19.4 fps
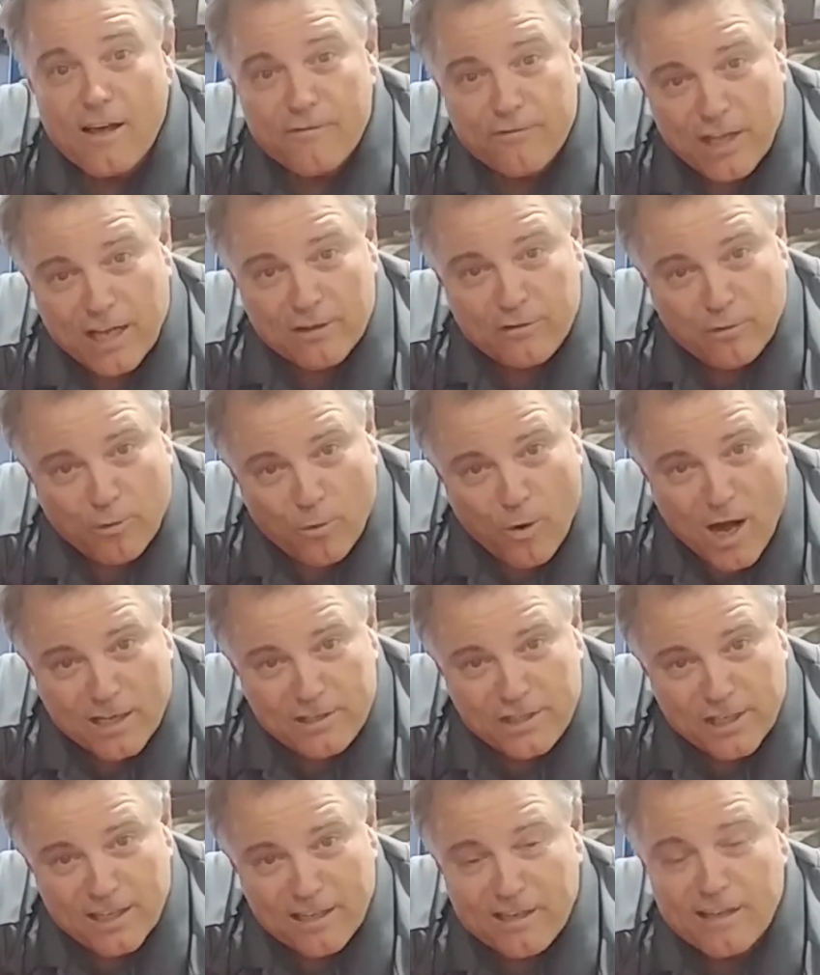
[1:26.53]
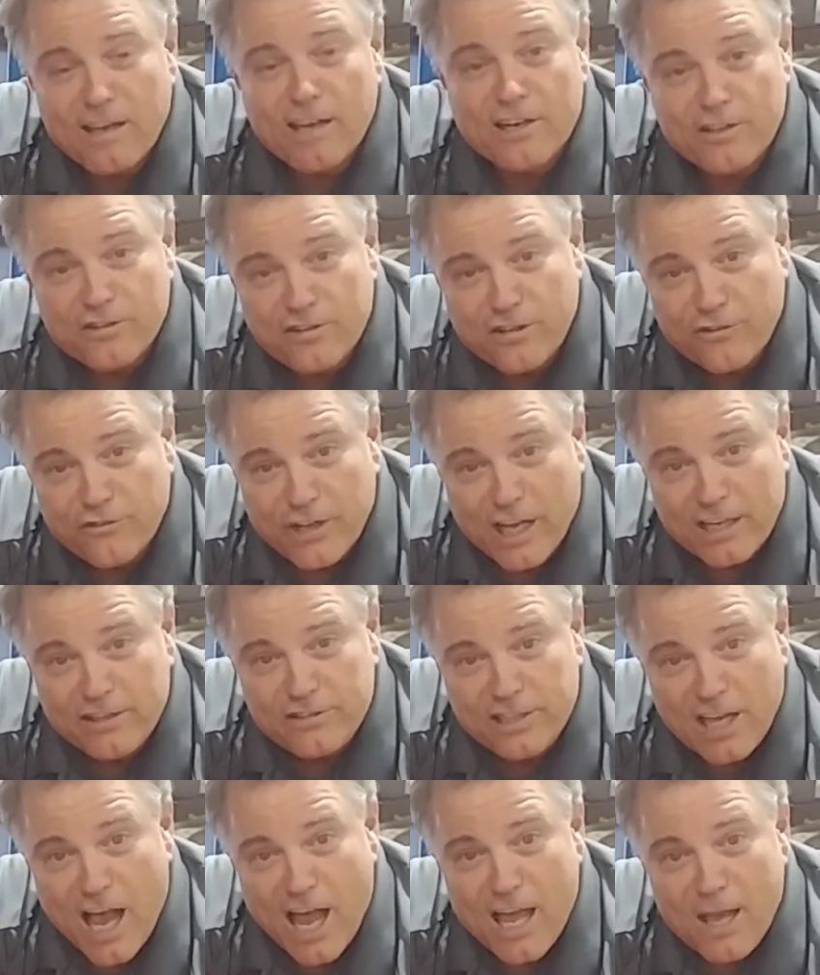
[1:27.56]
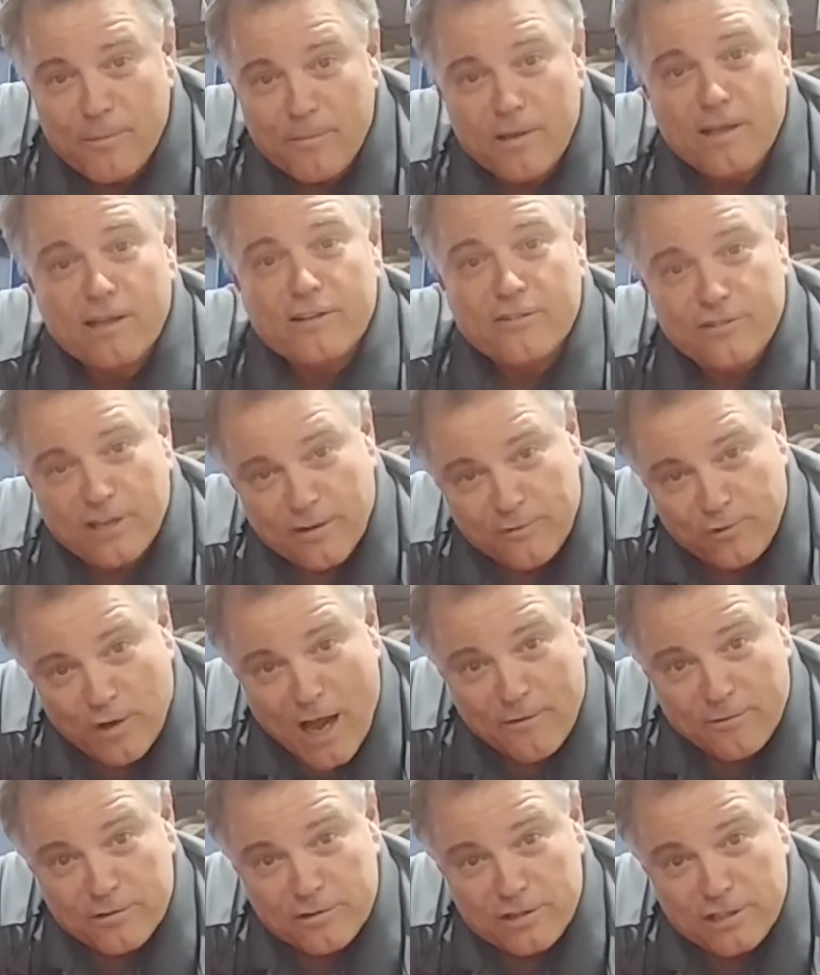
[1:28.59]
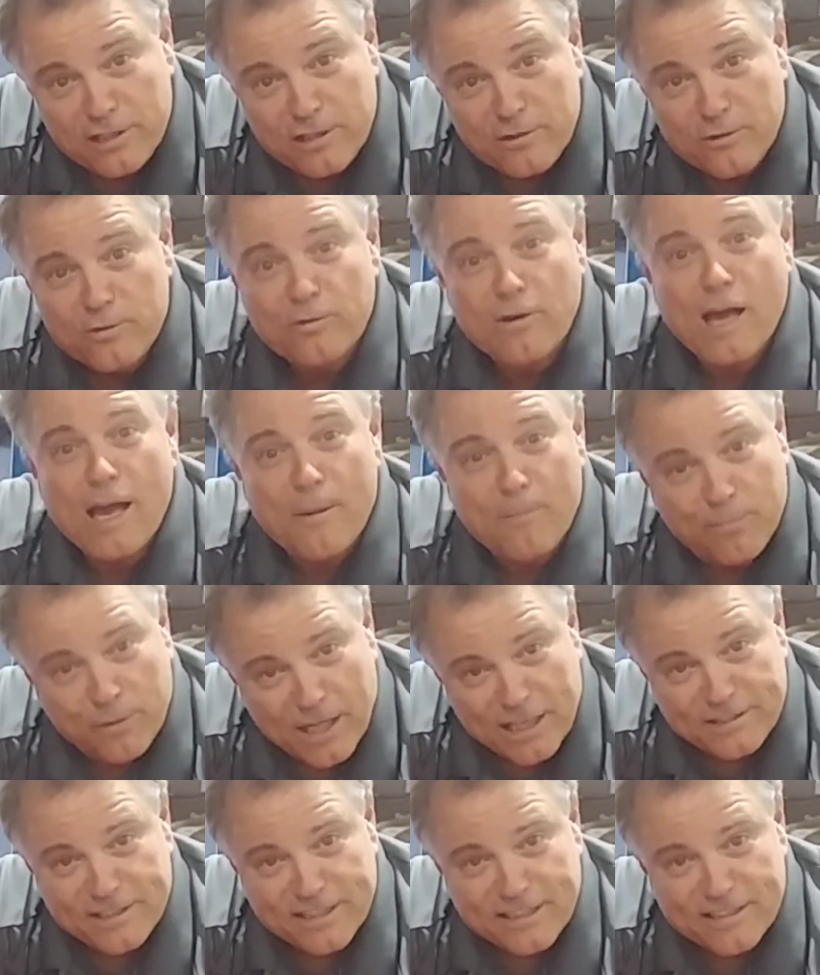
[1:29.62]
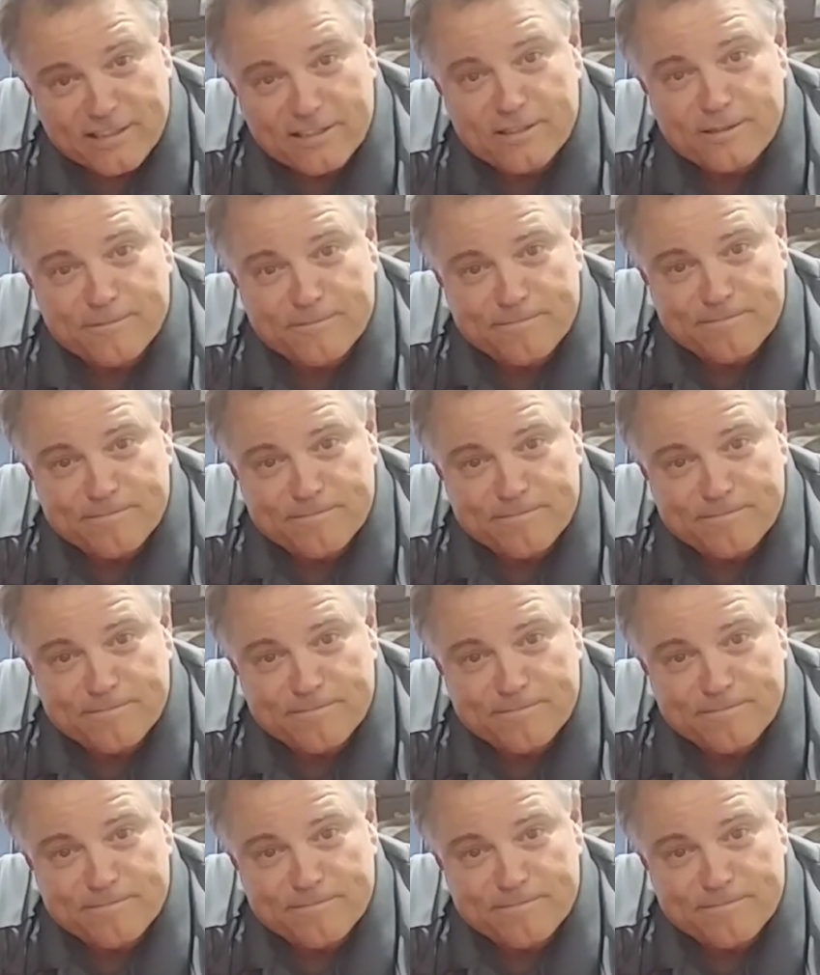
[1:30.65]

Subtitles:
Thanks for watching, and until next time, safe travels to you and blessings.